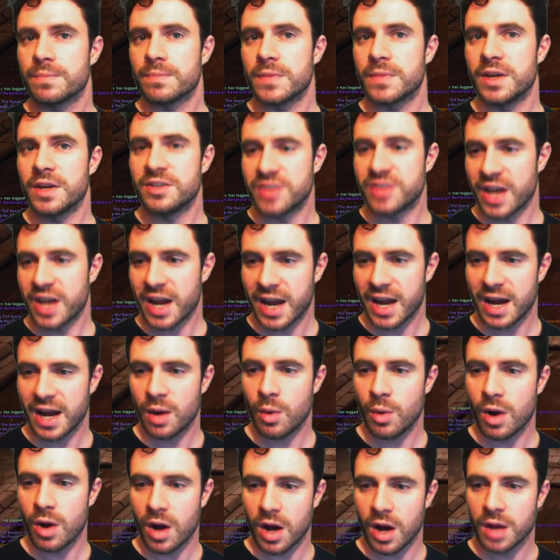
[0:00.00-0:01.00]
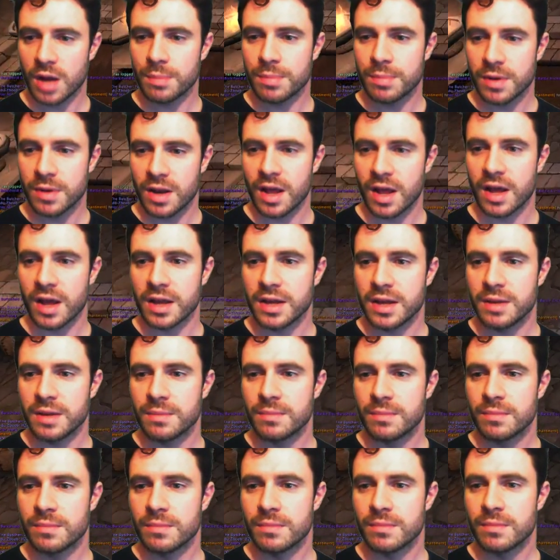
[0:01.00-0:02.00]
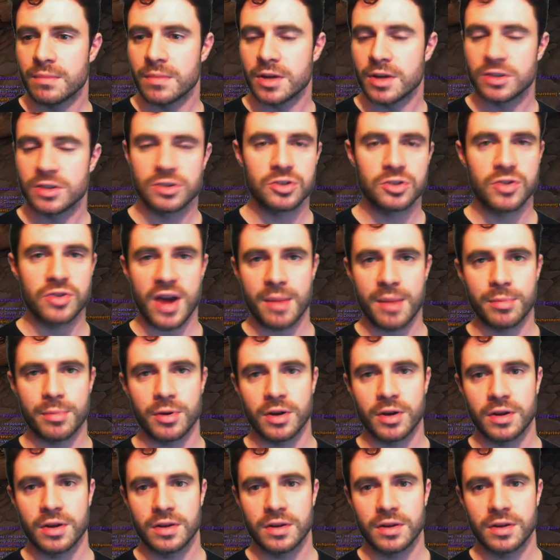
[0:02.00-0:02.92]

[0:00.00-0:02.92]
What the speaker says: is how I play a trapper.